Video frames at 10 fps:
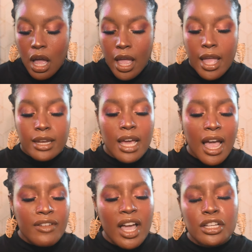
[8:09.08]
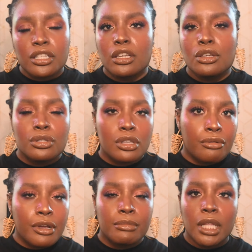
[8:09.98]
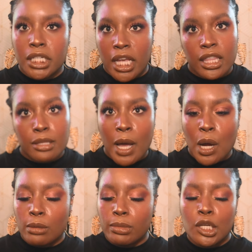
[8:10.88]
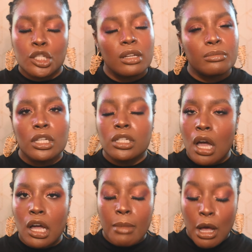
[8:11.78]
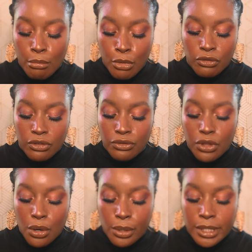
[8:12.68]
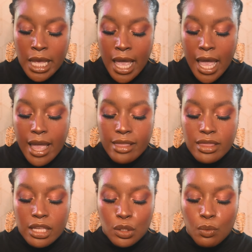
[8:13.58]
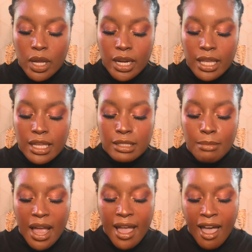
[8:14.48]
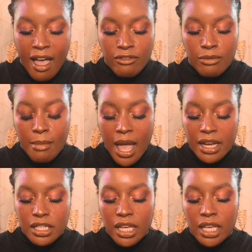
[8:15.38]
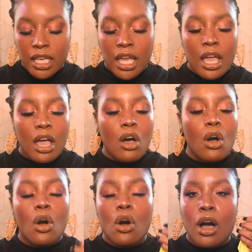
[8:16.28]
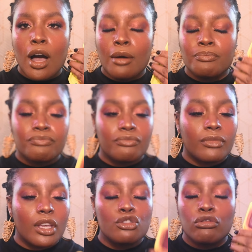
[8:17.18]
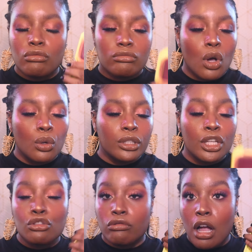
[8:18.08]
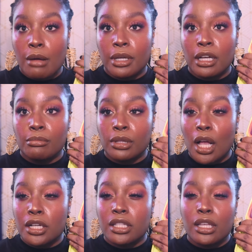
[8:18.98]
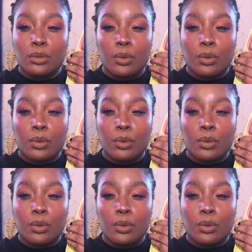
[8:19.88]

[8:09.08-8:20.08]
and I've actually used the cream blush and the powder blush, so I'm going to talk about both of those. And this one is my Half Magic Only Drama blush.